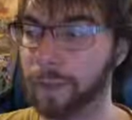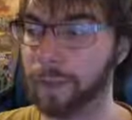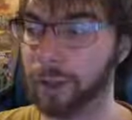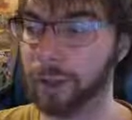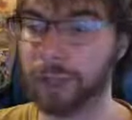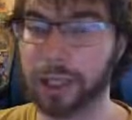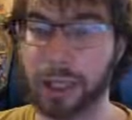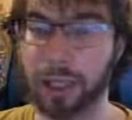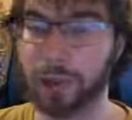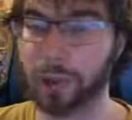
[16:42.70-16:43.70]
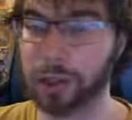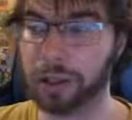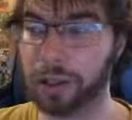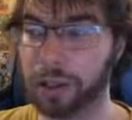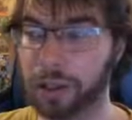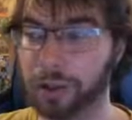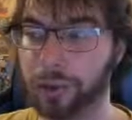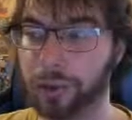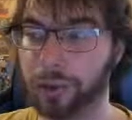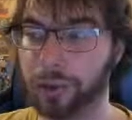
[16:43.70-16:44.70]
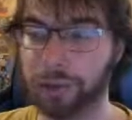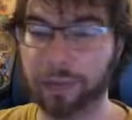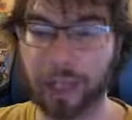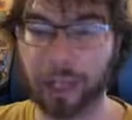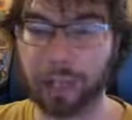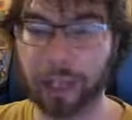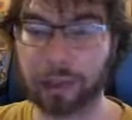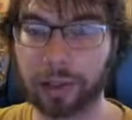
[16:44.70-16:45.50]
these other ones in order to achieve that effect.